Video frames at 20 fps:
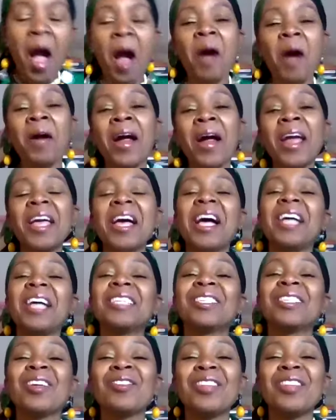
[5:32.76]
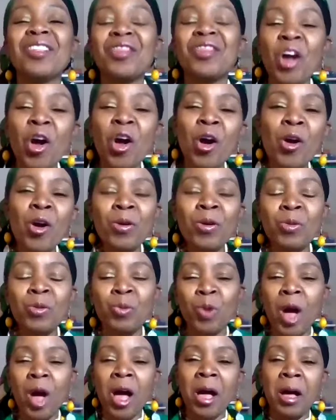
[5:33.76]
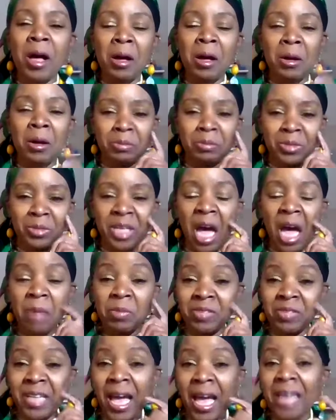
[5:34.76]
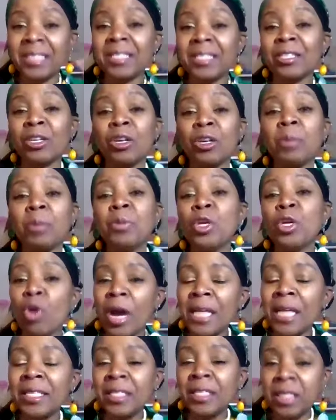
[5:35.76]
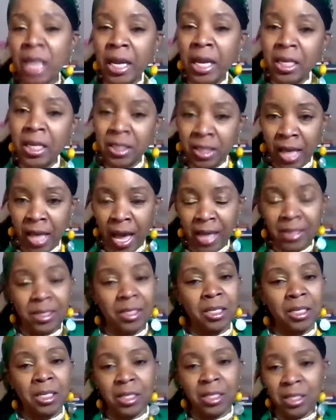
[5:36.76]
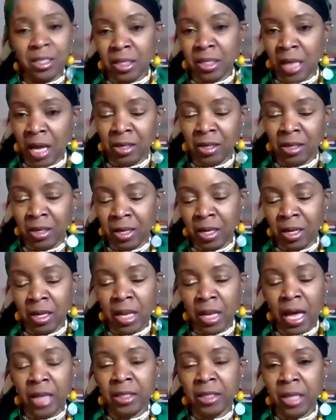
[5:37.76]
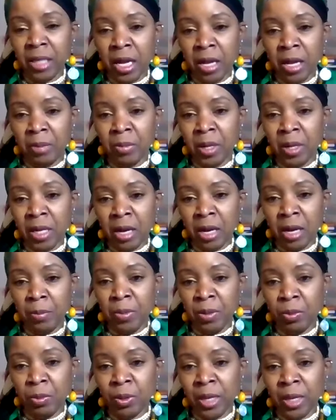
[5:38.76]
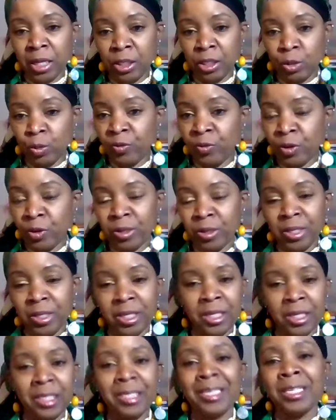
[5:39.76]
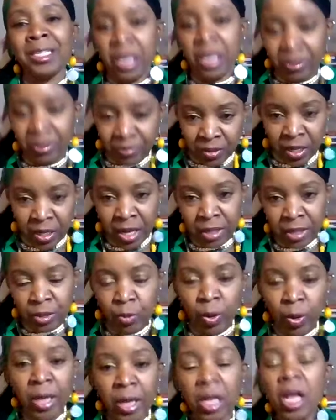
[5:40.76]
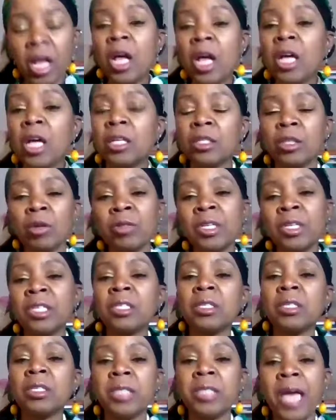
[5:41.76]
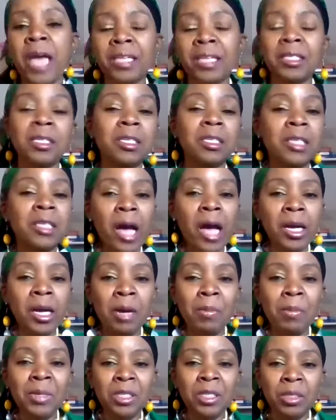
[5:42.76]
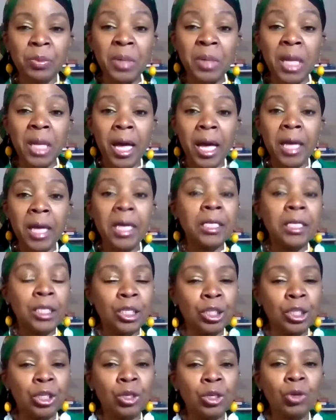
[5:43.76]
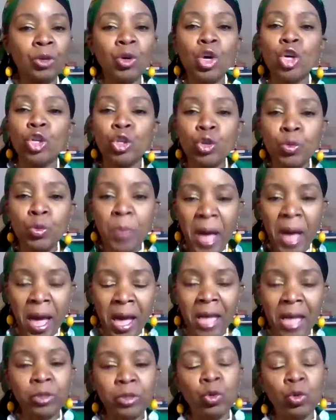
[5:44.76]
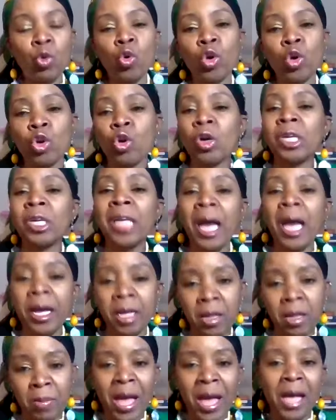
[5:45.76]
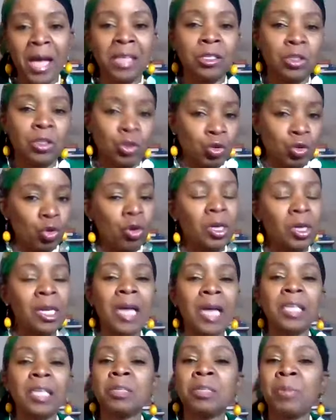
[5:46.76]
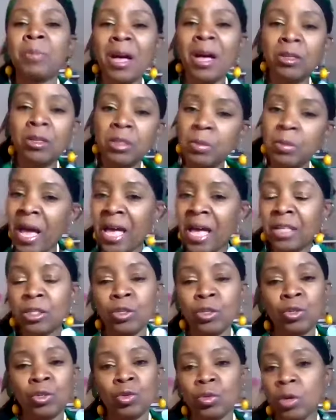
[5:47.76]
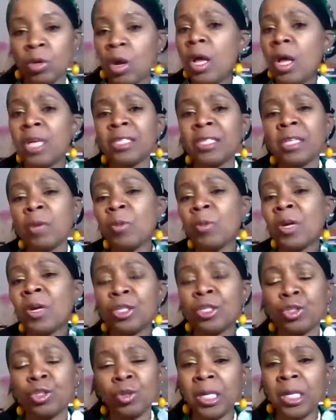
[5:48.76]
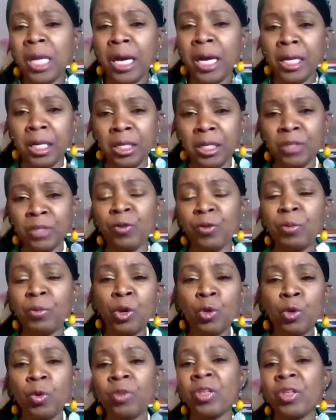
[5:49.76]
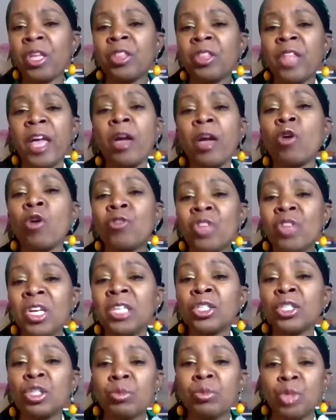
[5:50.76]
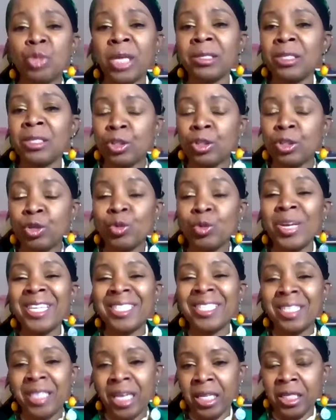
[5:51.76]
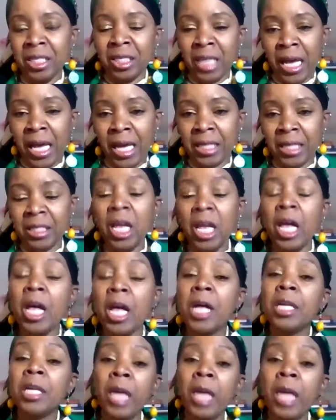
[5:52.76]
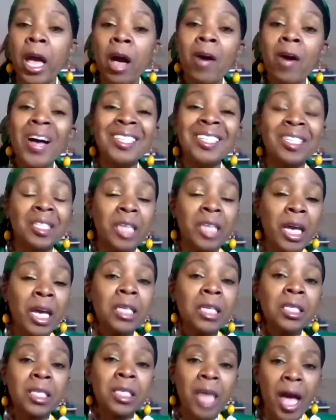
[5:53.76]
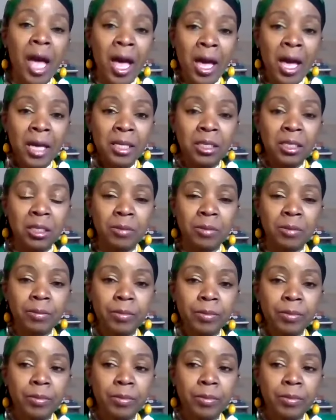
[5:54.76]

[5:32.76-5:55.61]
All right. So the third type of tax is going to be your estate tax. And this is lifetime. A lot of people like to refer to this as the death tax, right? So this tax does not come into play until you pass or your client passes or your client's spouse passes or someone that your client is familiar with, and they are then subjected to estate tax. Now, estate tax